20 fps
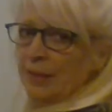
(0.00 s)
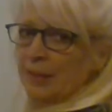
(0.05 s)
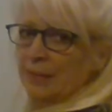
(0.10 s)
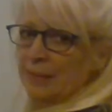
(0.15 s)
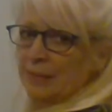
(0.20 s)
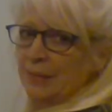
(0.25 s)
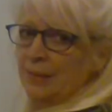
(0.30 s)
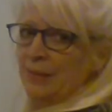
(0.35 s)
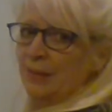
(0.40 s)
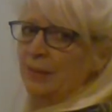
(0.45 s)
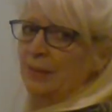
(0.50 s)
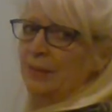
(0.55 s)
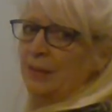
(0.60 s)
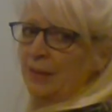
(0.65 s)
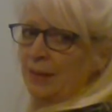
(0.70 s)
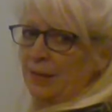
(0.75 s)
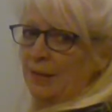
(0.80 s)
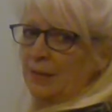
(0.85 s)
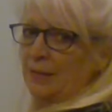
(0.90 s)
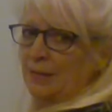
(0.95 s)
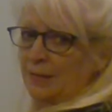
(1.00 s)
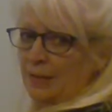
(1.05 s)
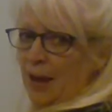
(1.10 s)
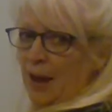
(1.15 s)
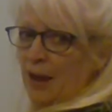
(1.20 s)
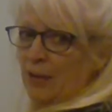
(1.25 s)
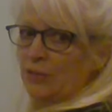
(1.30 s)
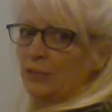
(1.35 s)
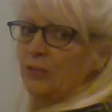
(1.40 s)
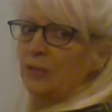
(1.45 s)
can see that it is
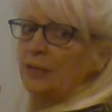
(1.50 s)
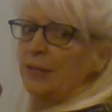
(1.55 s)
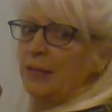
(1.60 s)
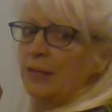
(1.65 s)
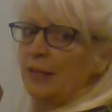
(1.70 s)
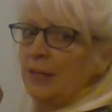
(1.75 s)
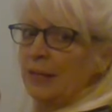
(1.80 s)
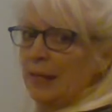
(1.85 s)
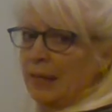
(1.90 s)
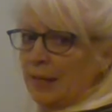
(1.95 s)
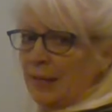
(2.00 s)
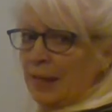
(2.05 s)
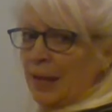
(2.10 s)
actually a